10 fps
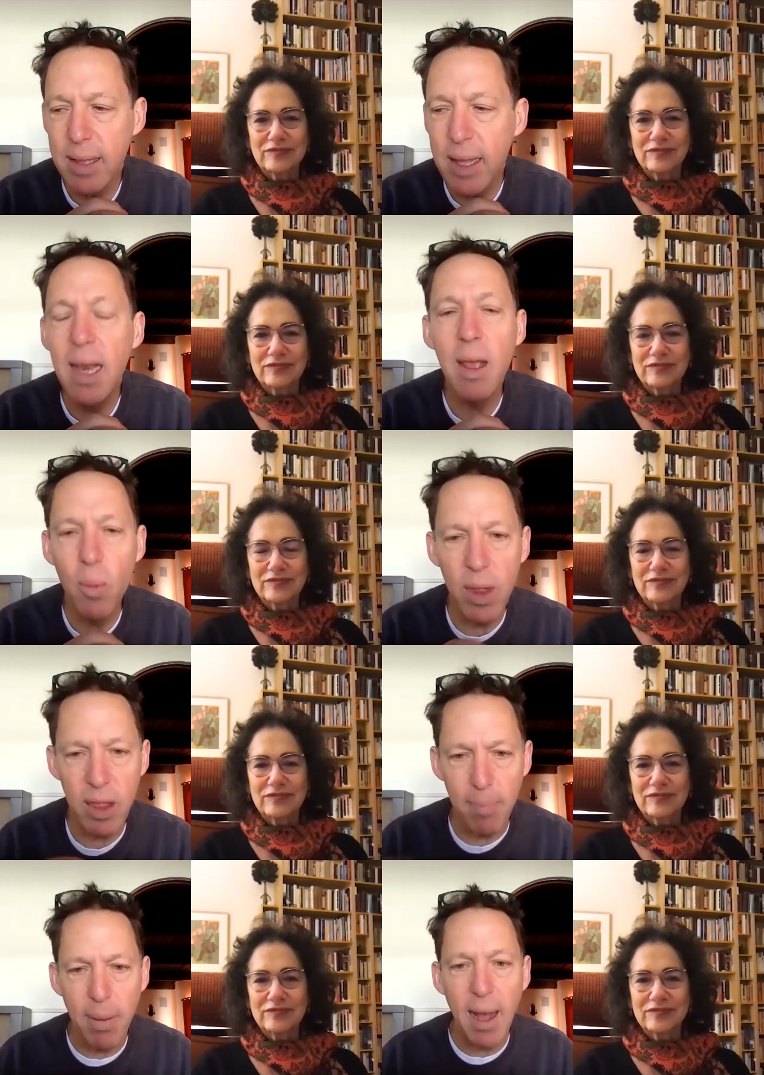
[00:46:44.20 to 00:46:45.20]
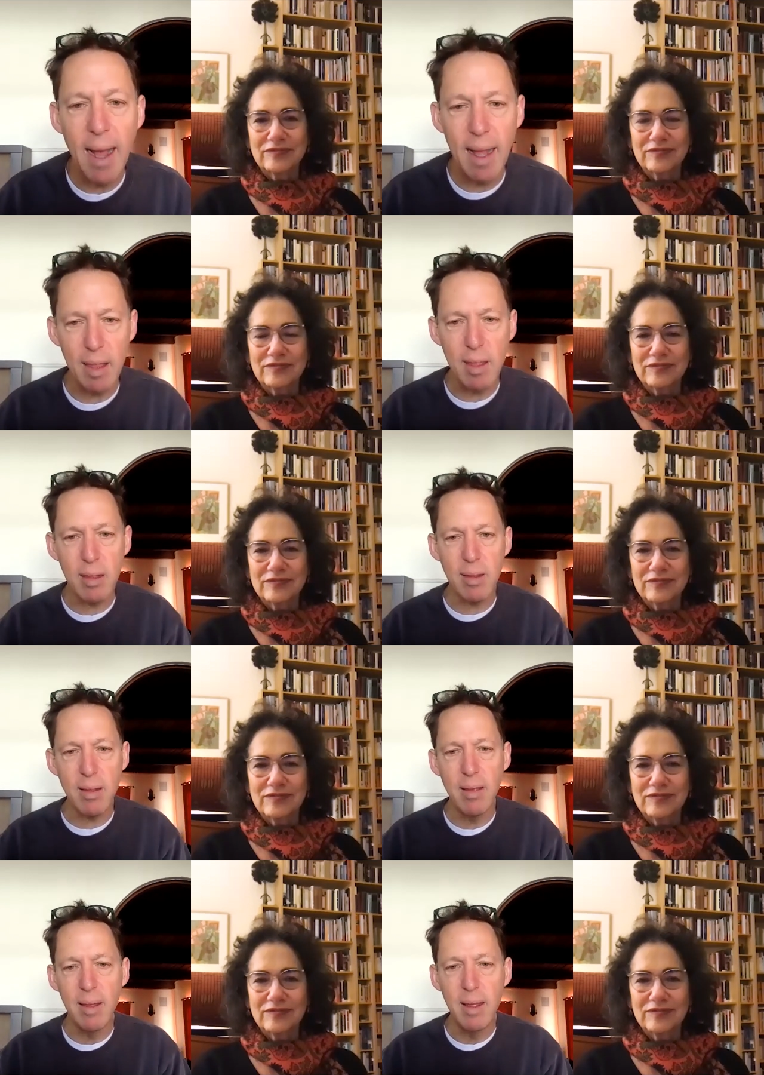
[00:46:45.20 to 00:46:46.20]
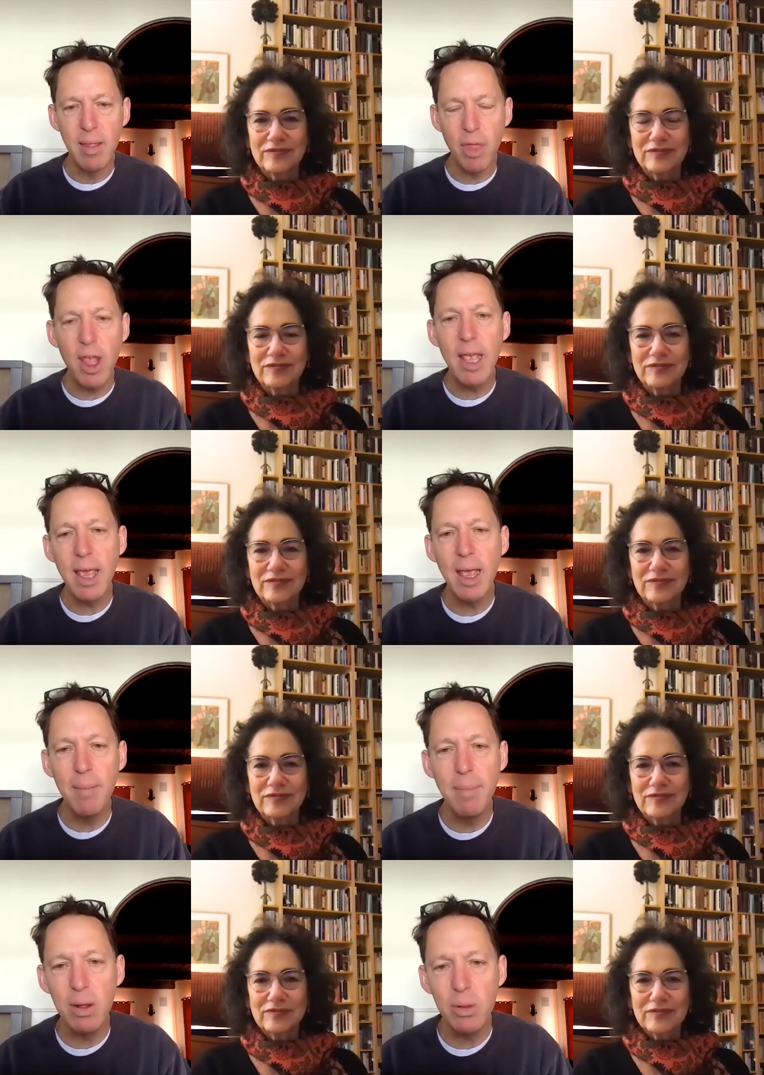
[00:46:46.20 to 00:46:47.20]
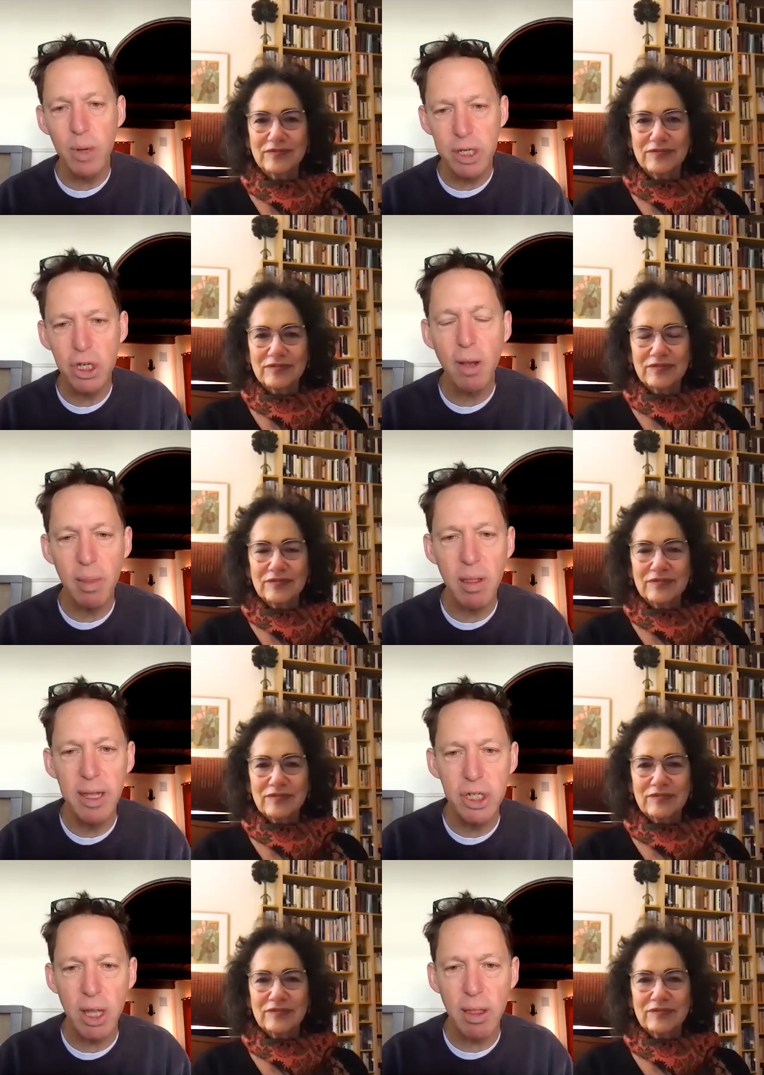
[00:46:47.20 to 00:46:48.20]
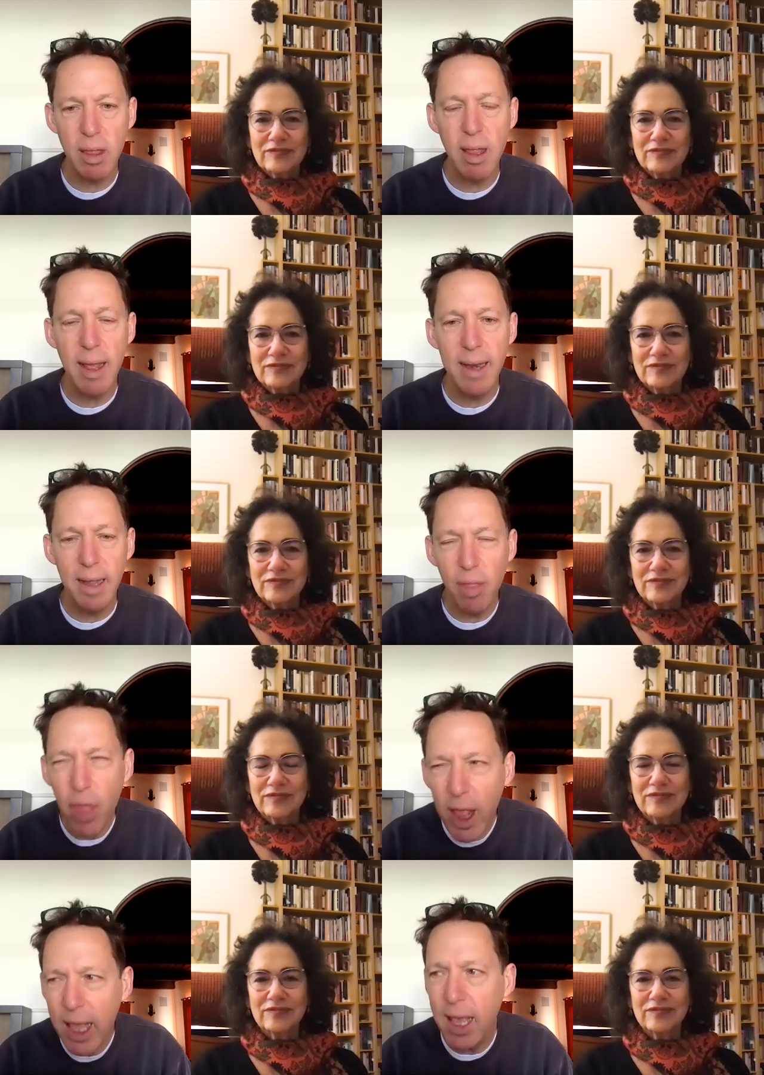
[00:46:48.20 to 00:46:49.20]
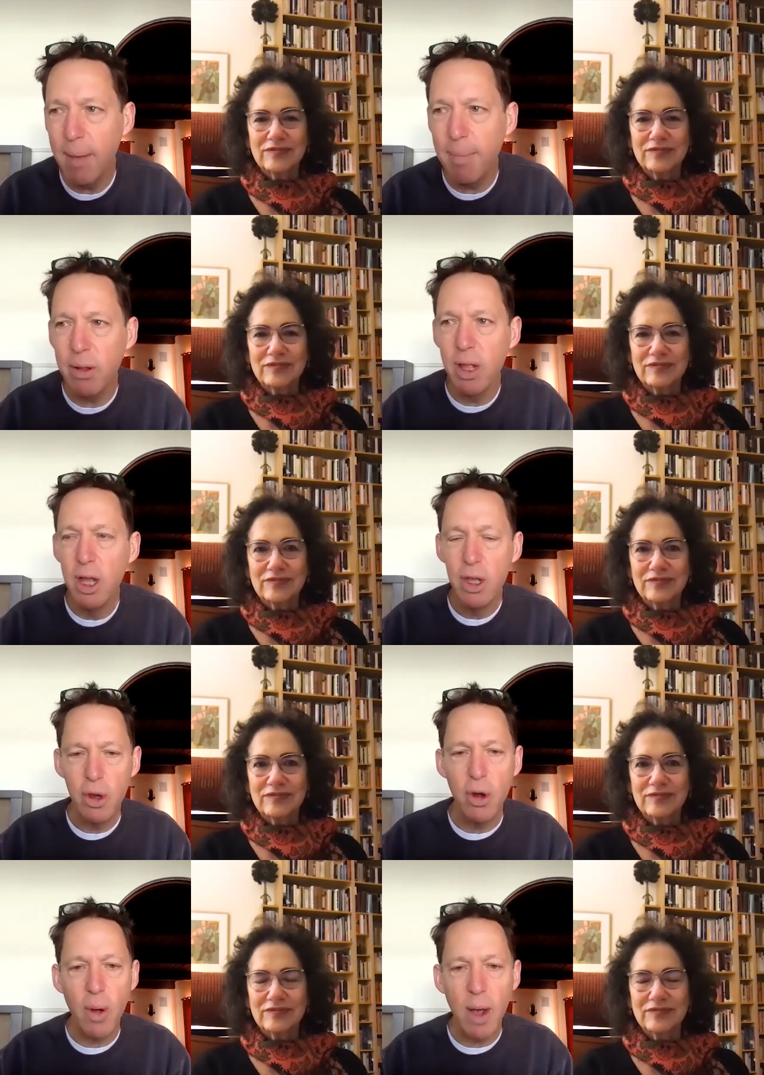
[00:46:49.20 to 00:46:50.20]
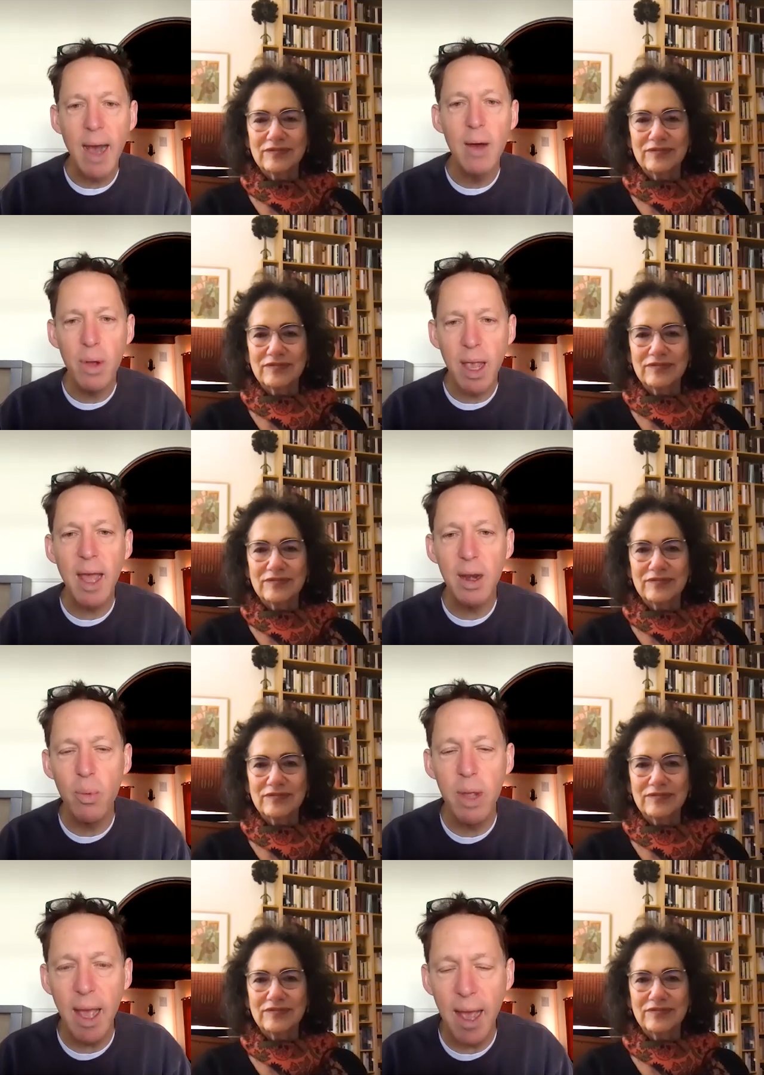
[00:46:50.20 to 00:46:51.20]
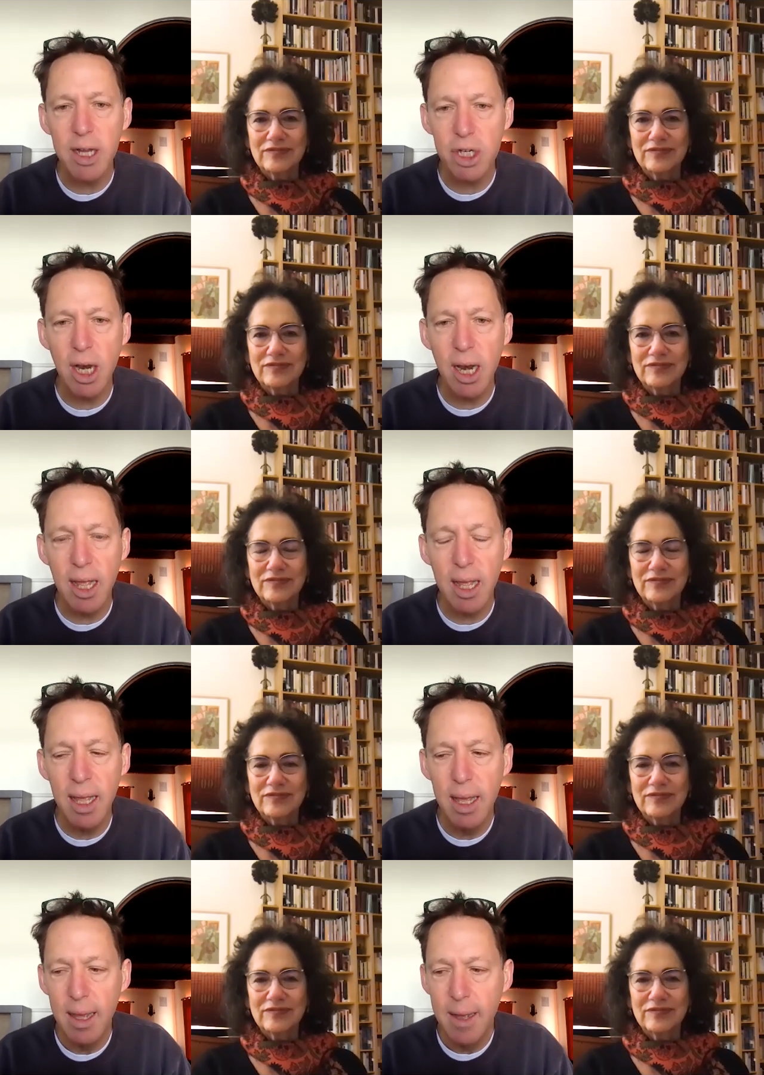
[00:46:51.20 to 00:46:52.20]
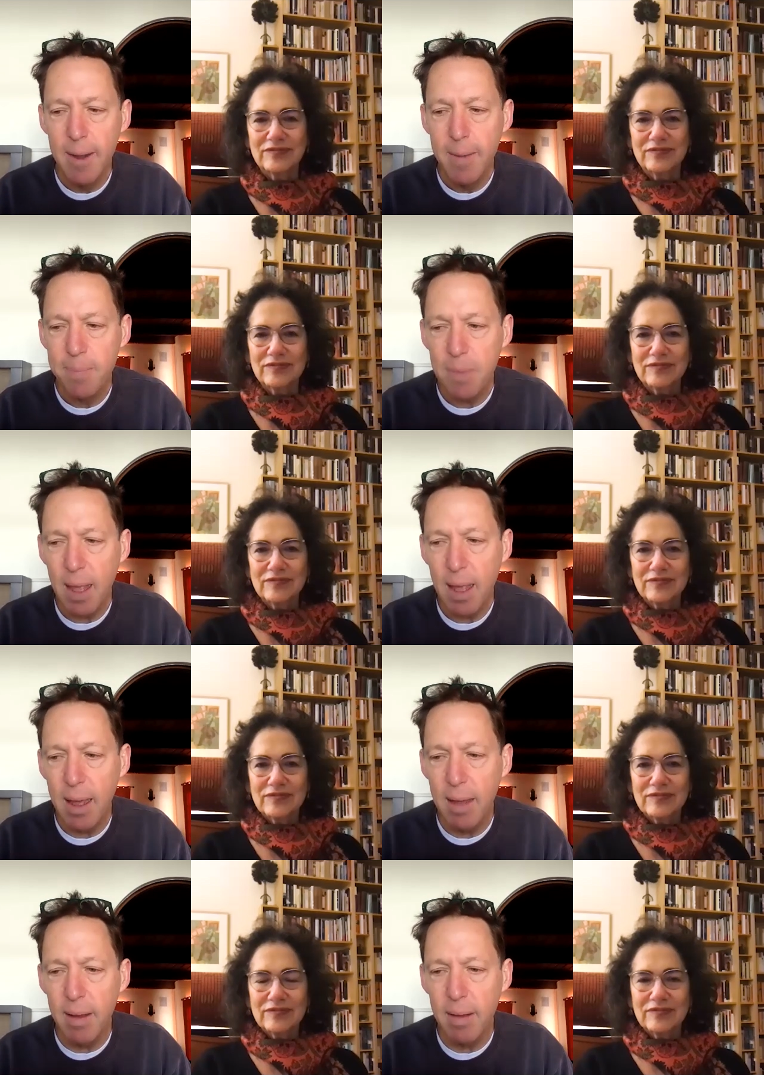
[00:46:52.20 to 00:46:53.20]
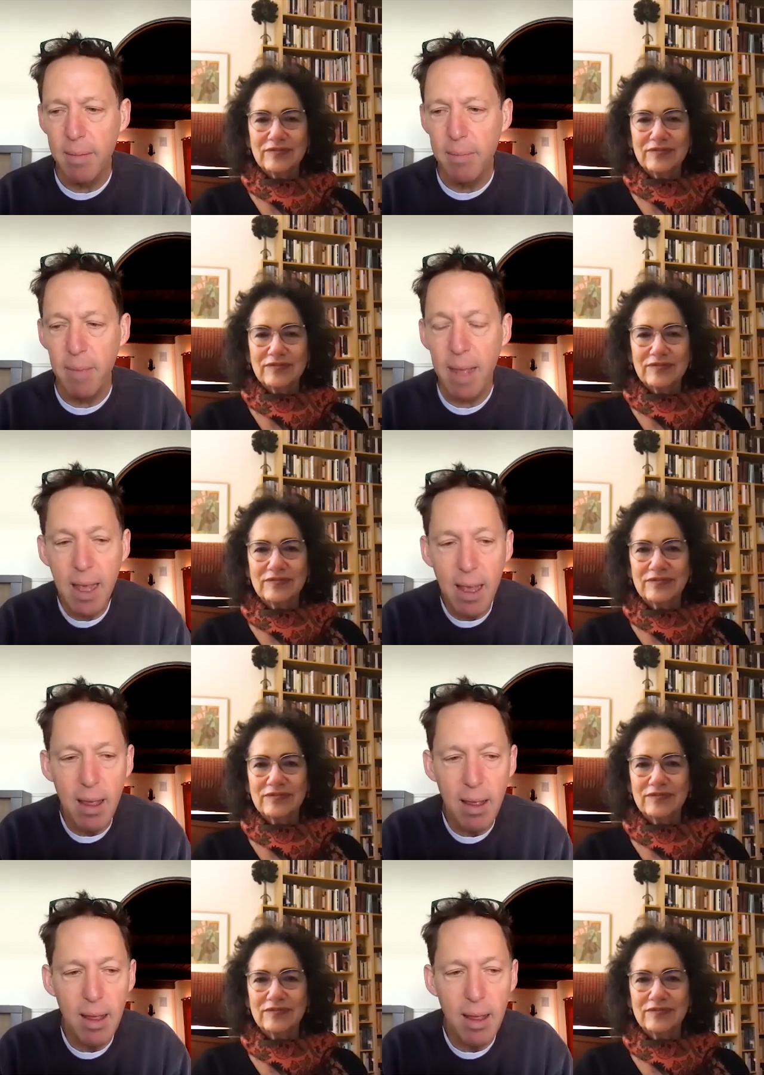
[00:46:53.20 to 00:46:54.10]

Speaker 1: dealing with the past thinking about what Chomsky just said and thinking about, you know, how can we actually make